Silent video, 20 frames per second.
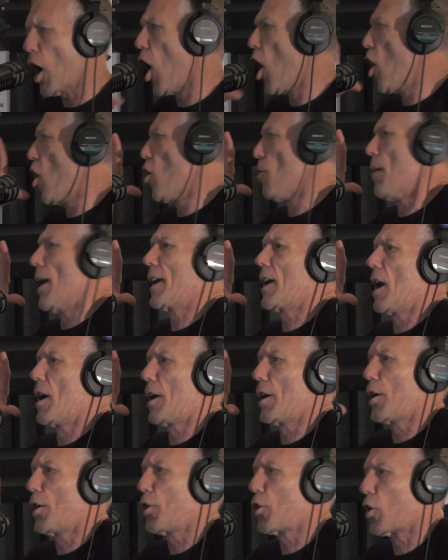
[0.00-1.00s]
Oh, my God,
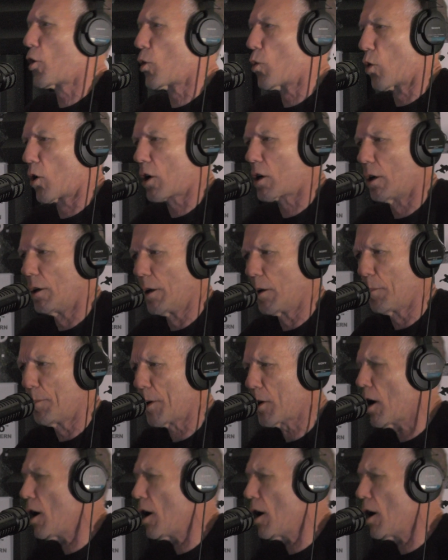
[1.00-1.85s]
I'm going to go to work a little bit.